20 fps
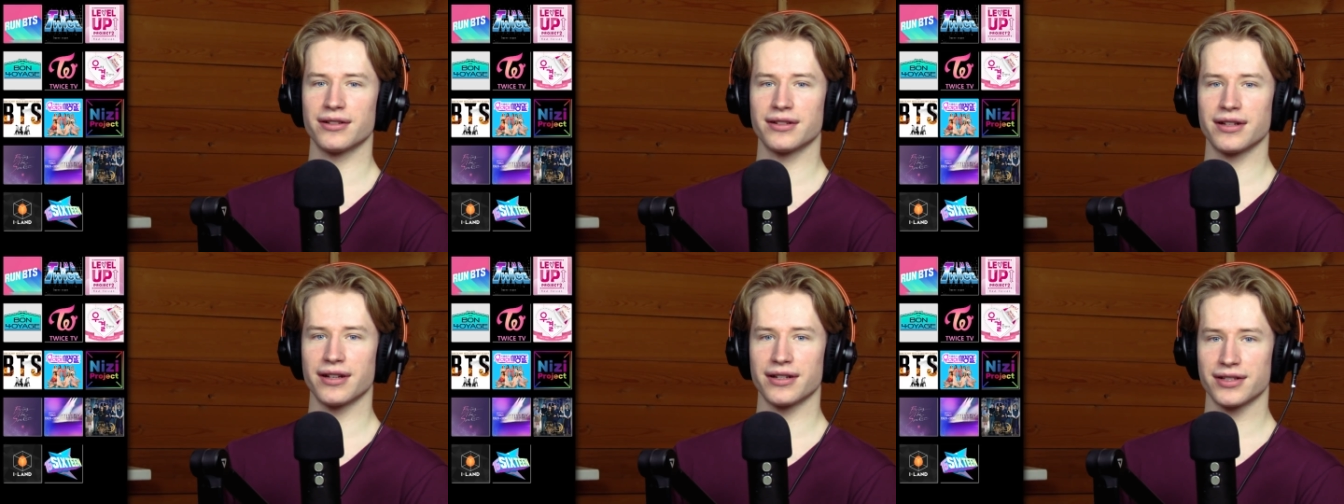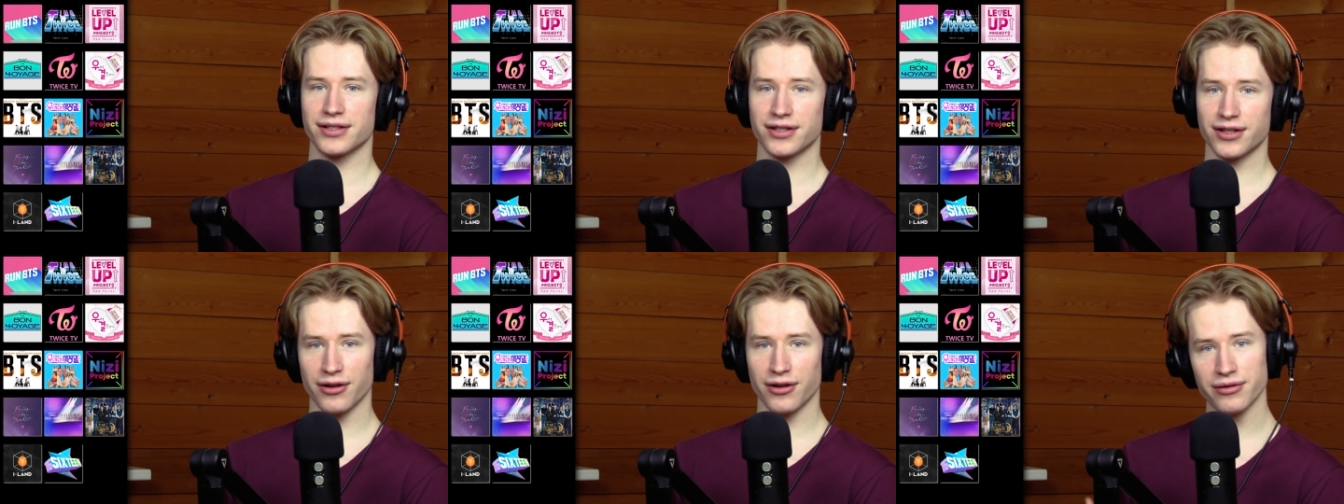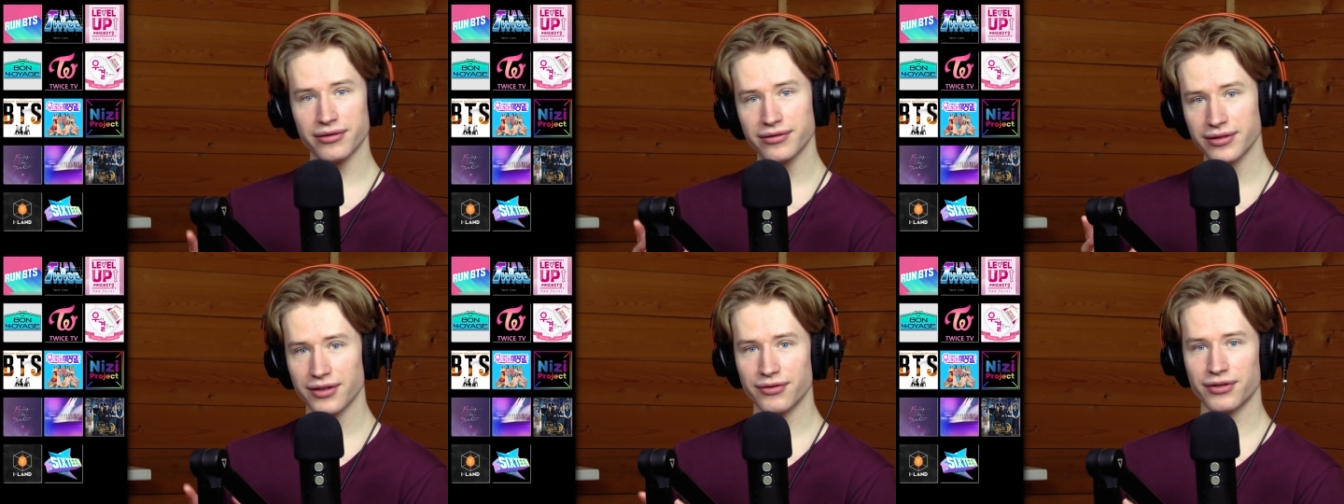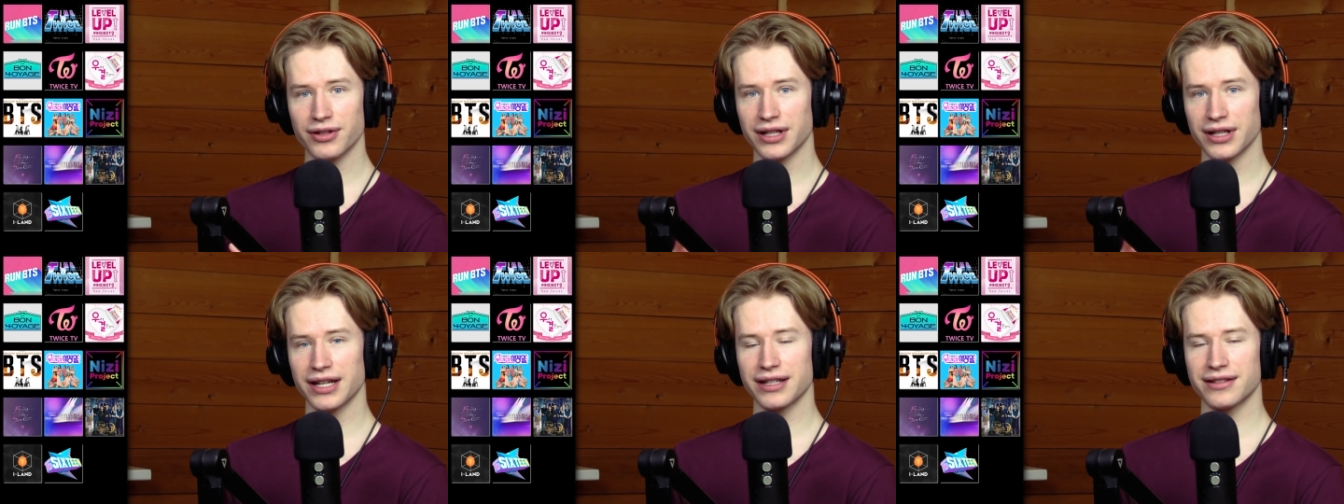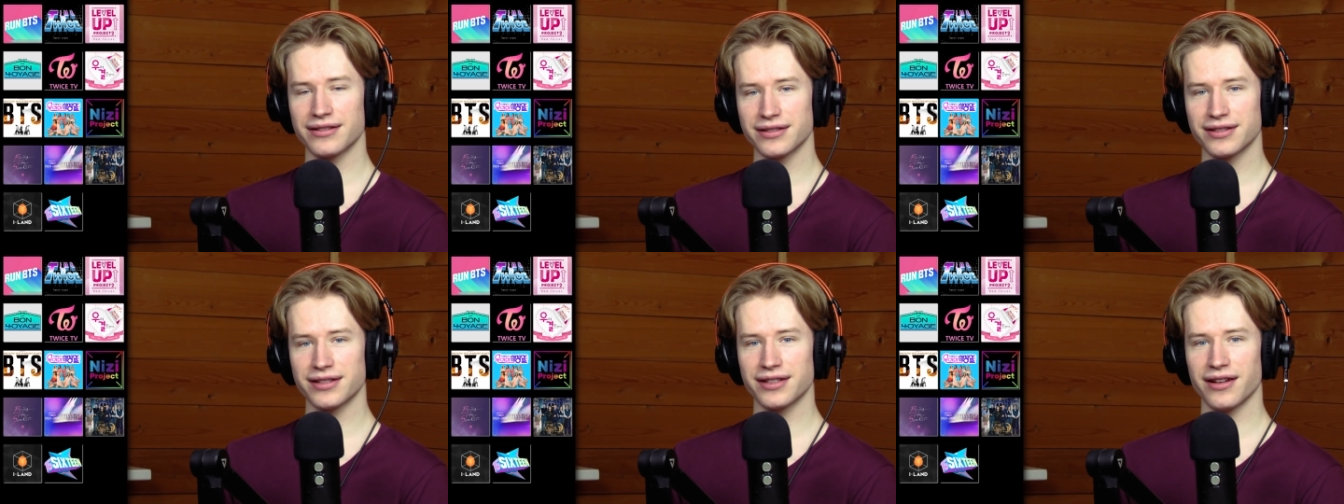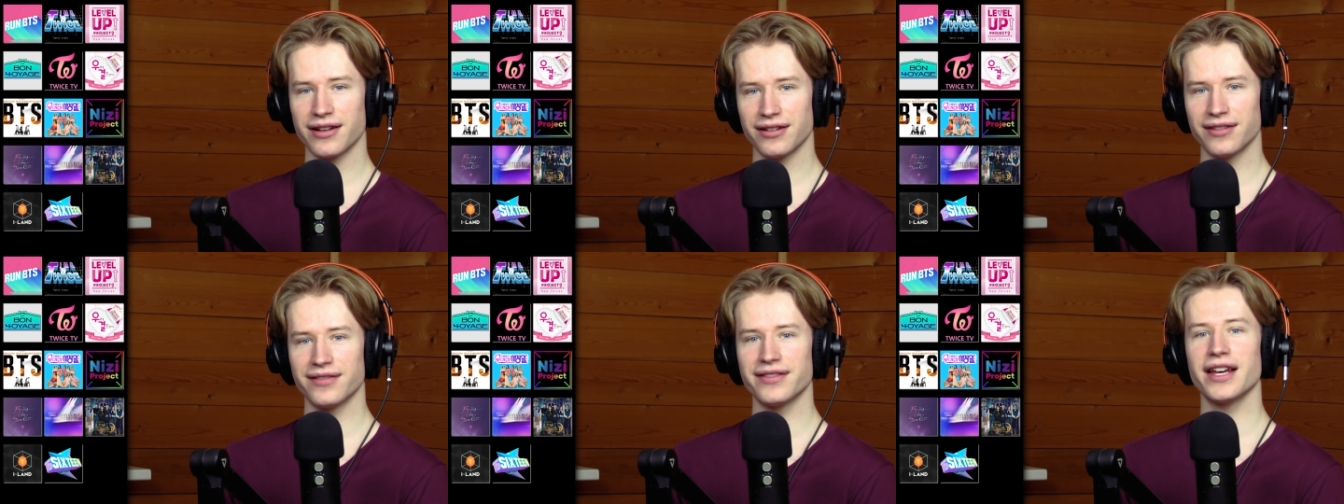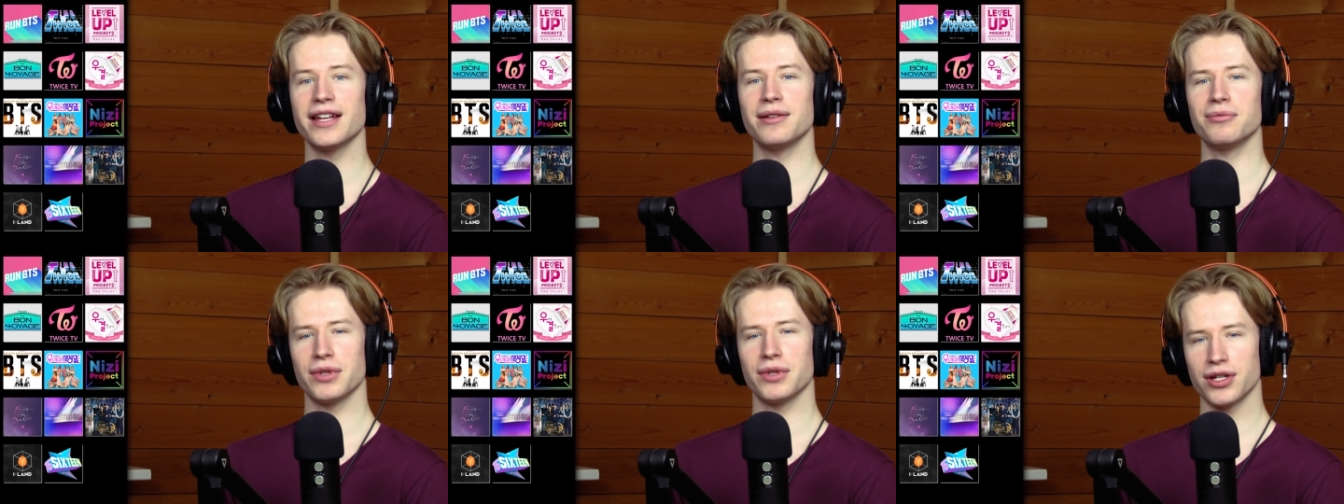Us. So if you'd like to see all of
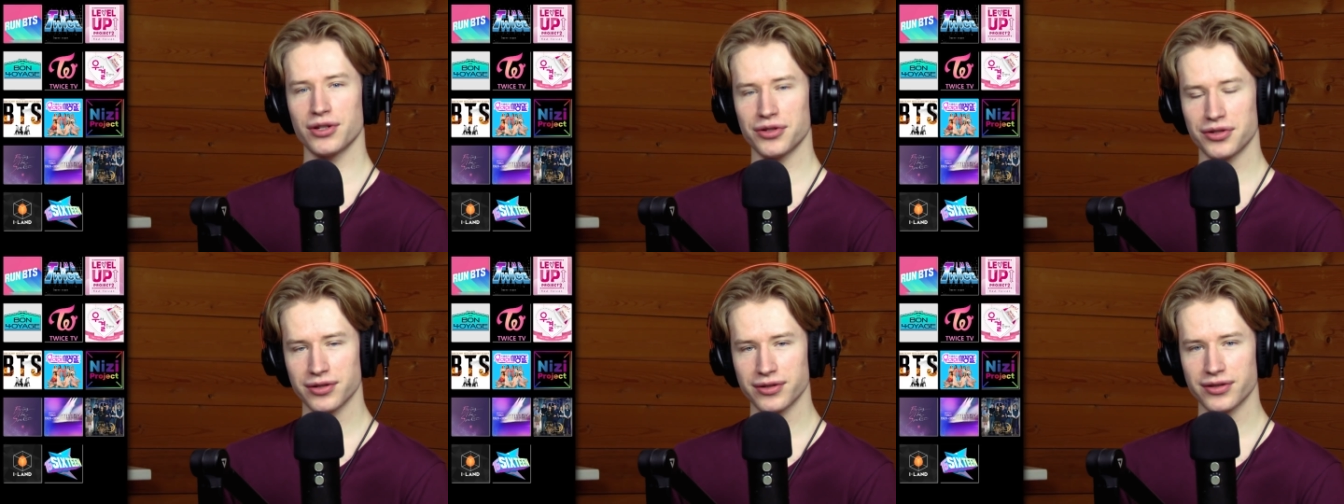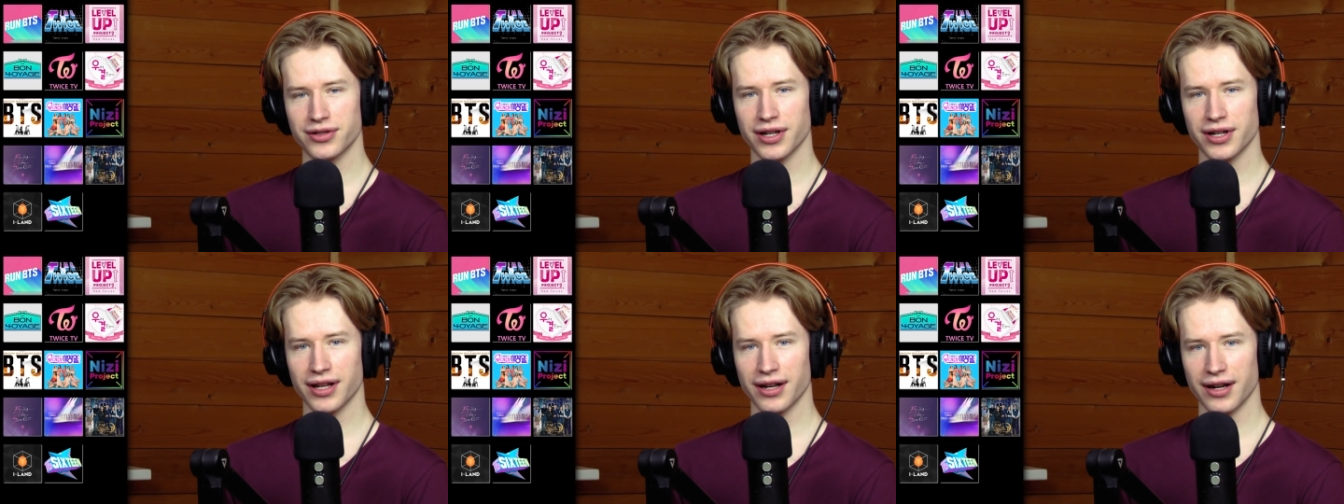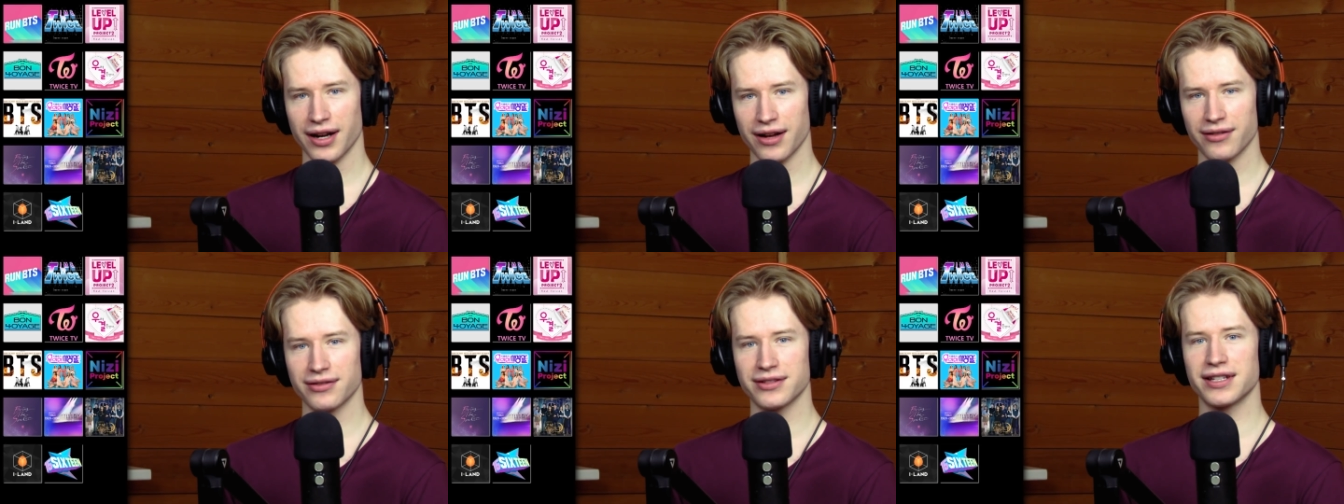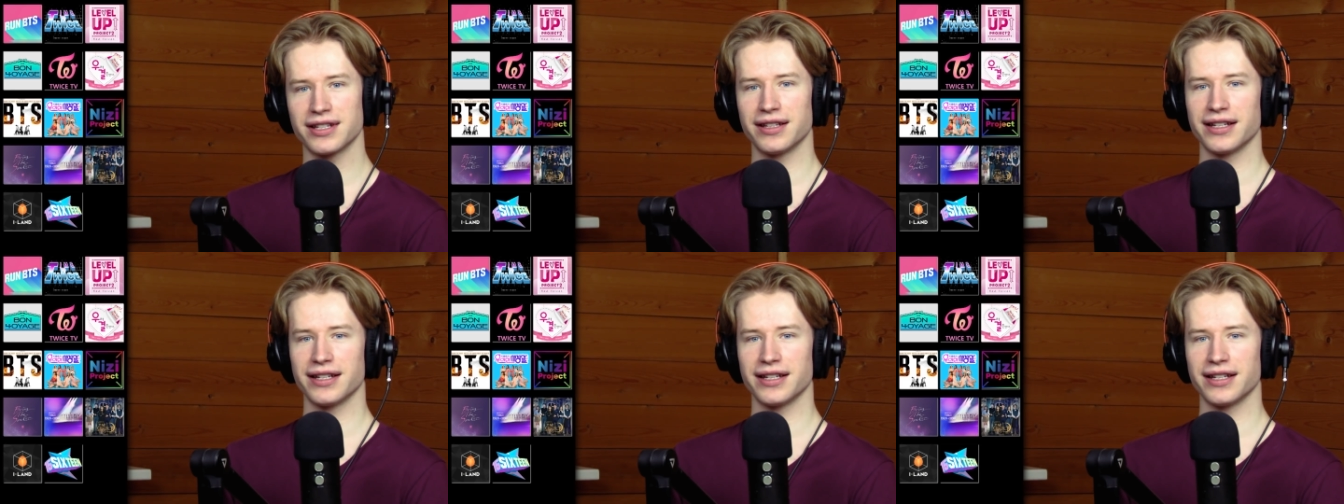that, make sure to check it out.